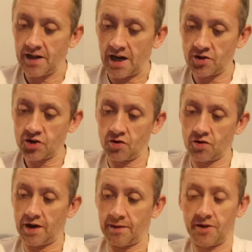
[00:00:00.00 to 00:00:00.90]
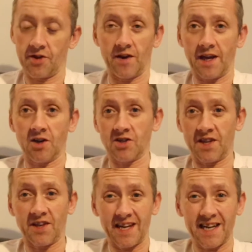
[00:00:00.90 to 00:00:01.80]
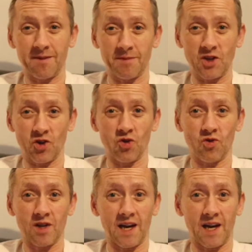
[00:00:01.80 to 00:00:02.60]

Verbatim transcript: I'm just going to go ahead with three because I think it can be dued.